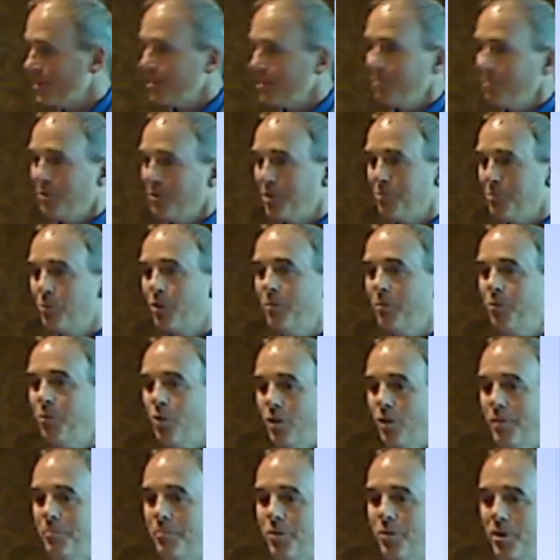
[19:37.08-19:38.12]
but the more
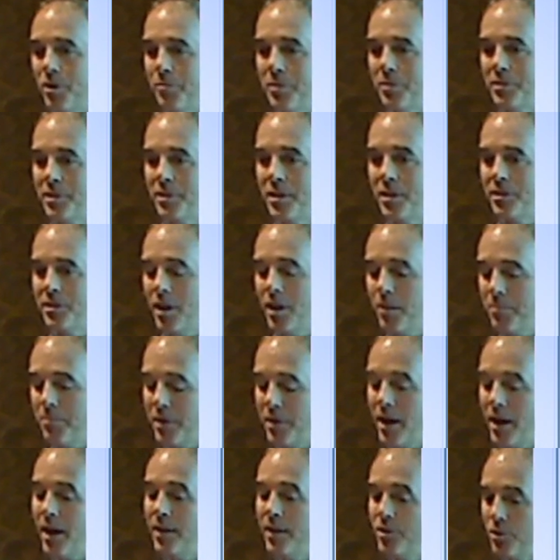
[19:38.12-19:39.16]
important purpose is help
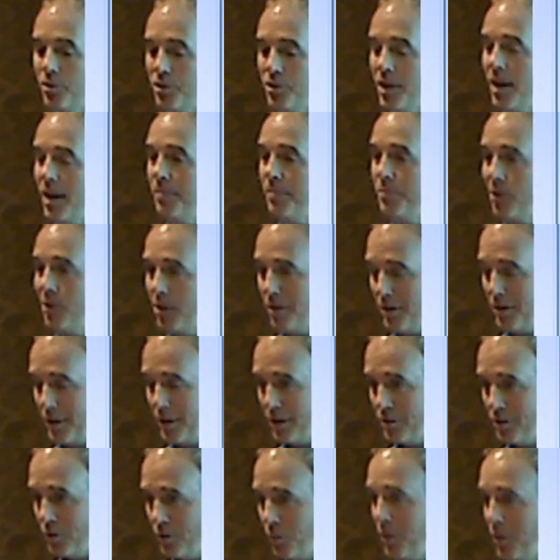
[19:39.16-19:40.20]
guide your chapter
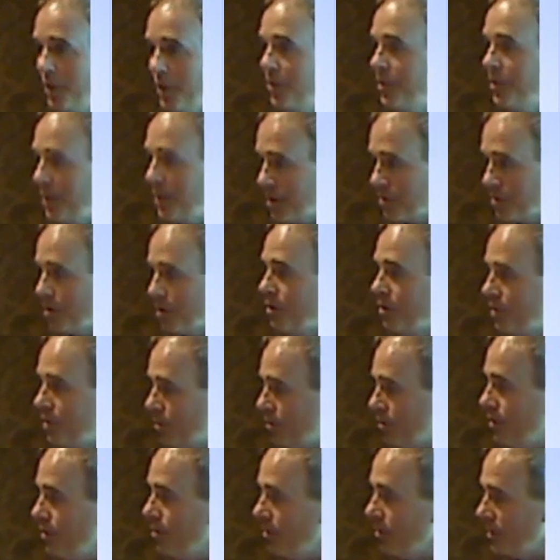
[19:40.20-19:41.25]
into what things are good to
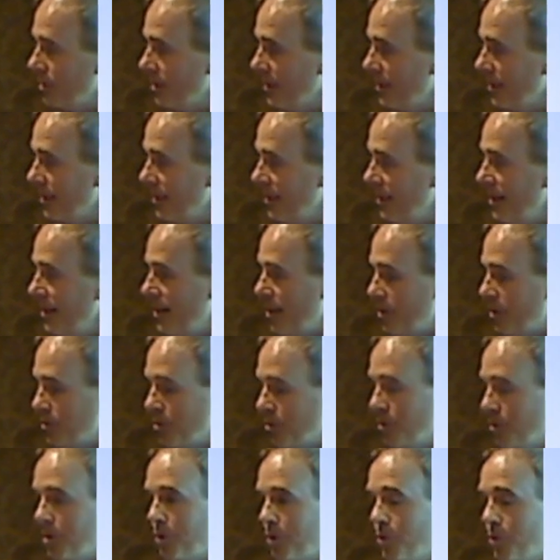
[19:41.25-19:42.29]
do. Like, so
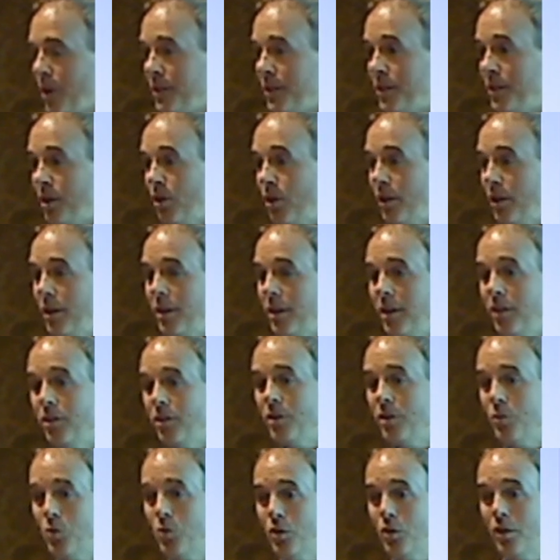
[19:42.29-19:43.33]
the criteria in the
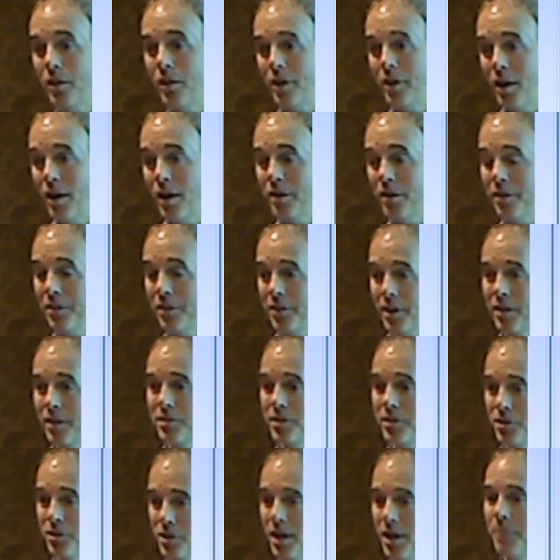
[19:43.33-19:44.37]
award are the things that
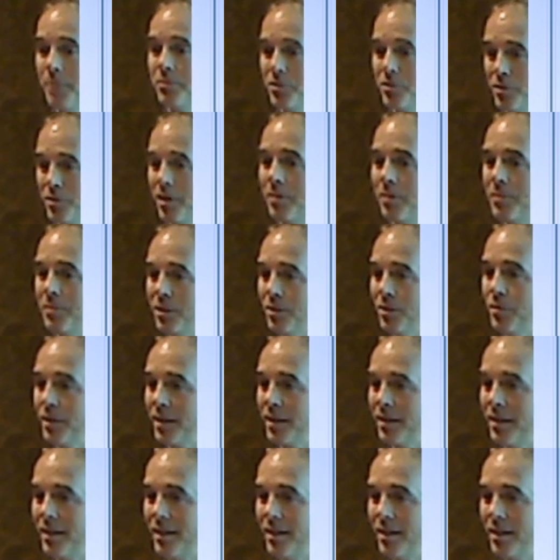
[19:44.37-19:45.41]
chapters ought to be doing.
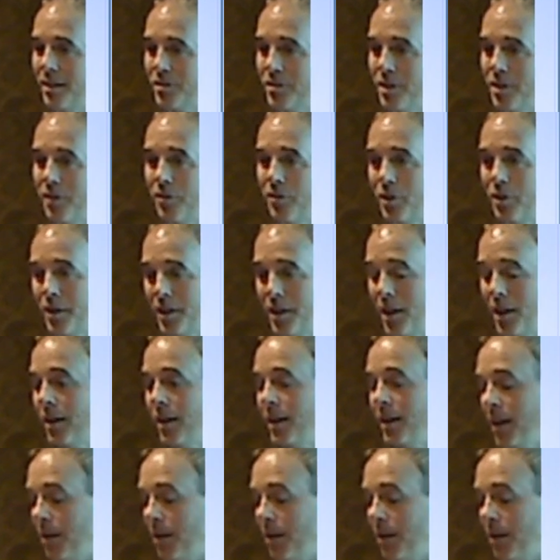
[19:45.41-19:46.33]
So I've heard again and again